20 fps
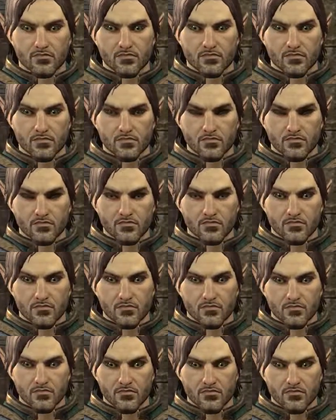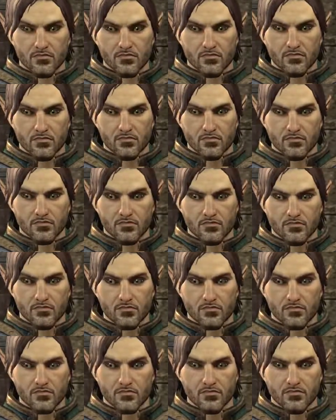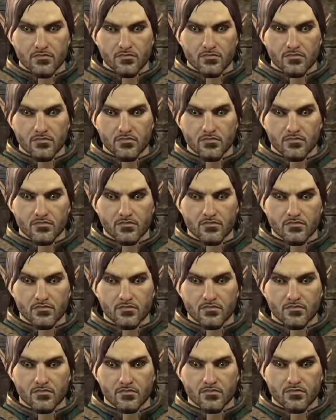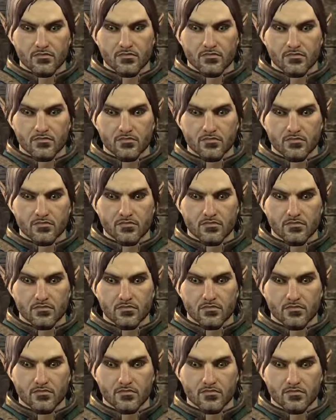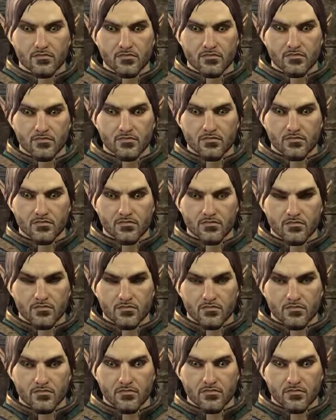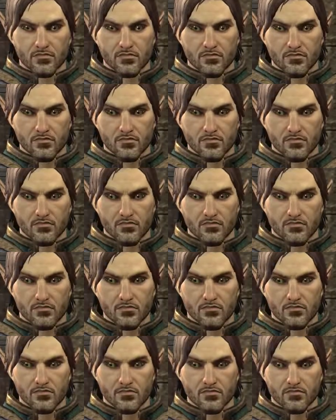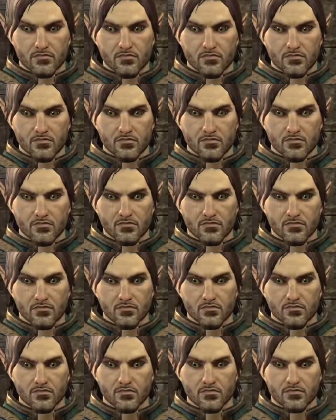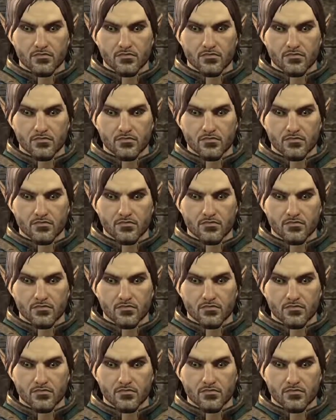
Nothing is said.